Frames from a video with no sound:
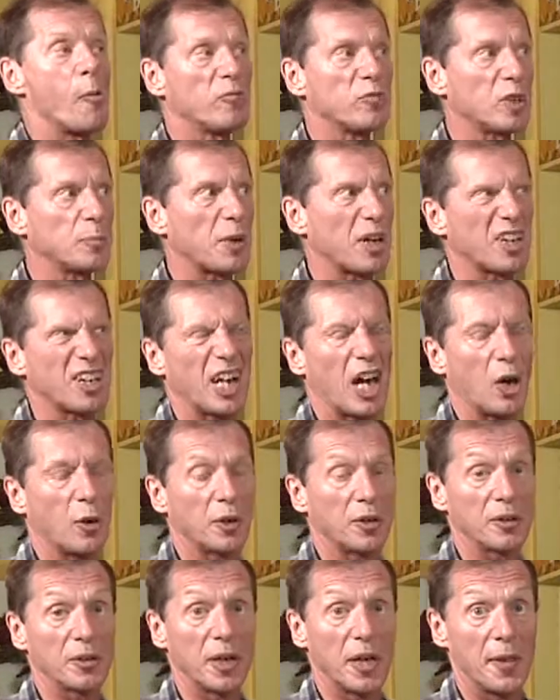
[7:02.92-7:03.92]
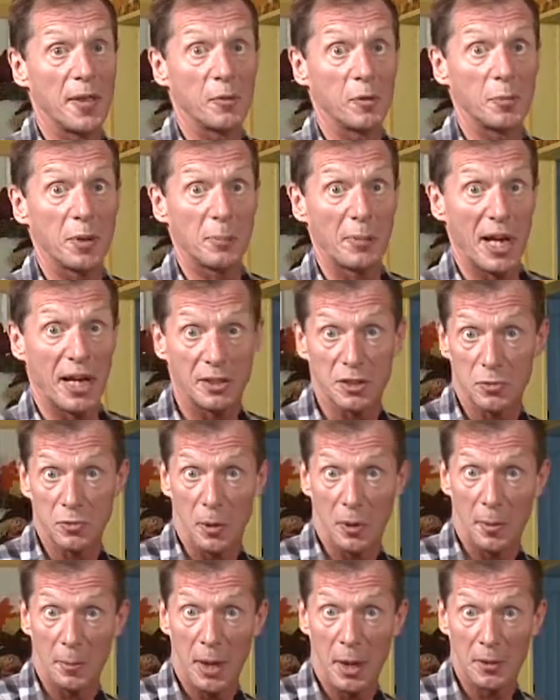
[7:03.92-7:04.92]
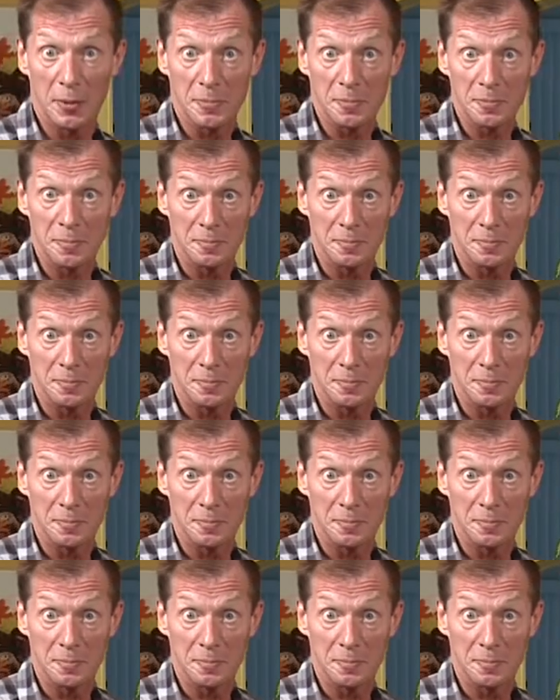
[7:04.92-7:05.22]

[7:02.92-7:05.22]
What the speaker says: for about an hour, and then we'll be back to roll them out.